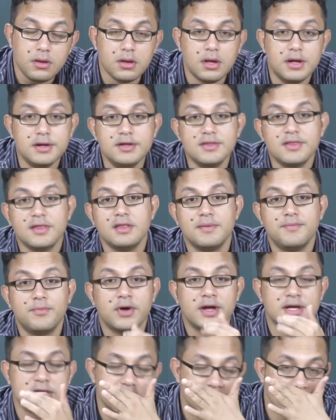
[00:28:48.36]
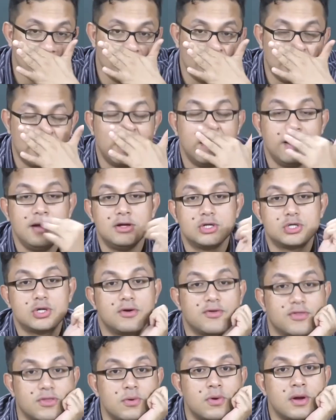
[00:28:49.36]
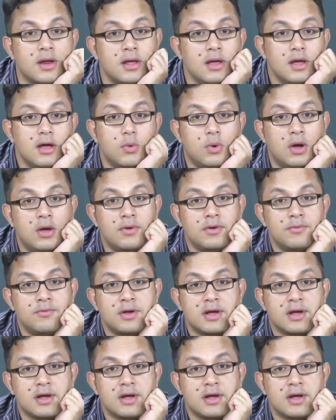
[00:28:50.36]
And this is the point uh, in the short story where we,